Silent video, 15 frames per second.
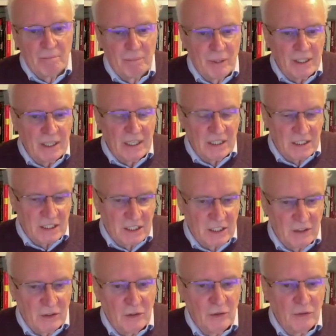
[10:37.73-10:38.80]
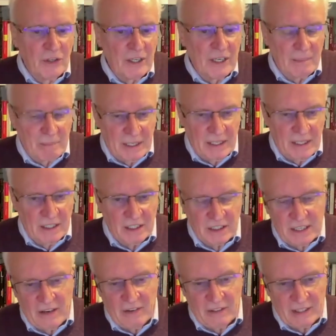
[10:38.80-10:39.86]
but it still
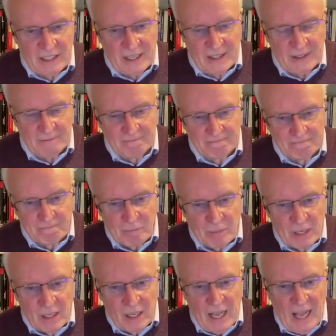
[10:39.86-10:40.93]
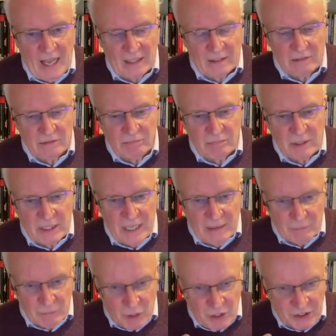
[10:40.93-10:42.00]
reappears now and again. And
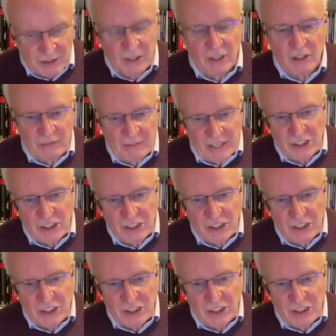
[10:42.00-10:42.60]
whilst a lot of